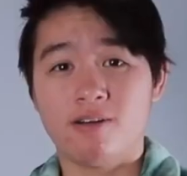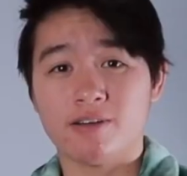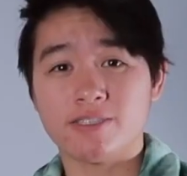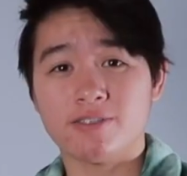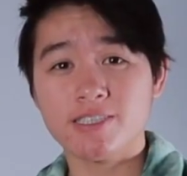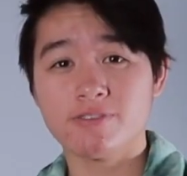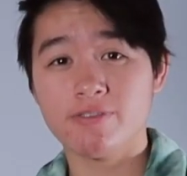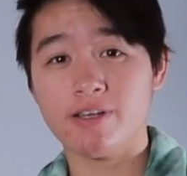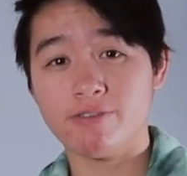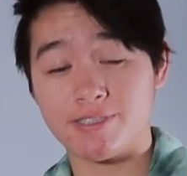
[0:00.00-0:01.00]
Okay, so this
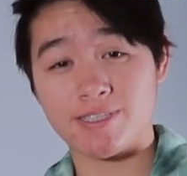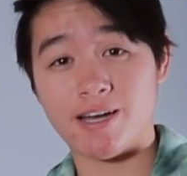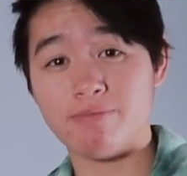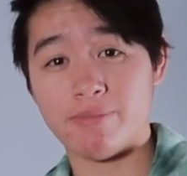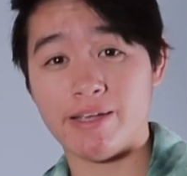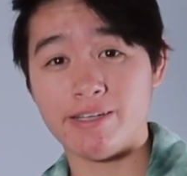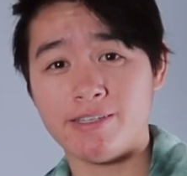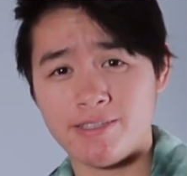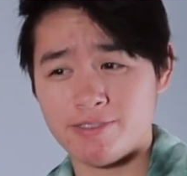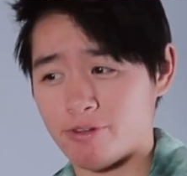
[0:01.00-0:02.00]
video was not
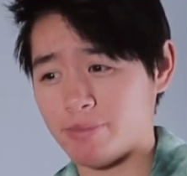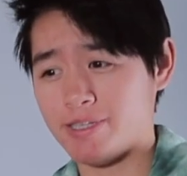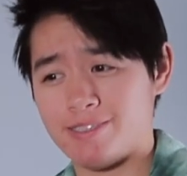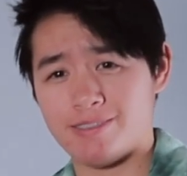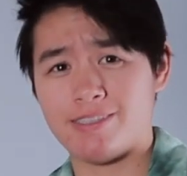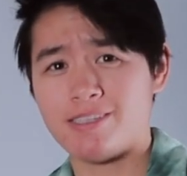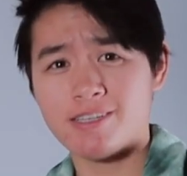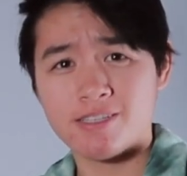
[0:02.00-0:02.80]
made for me to like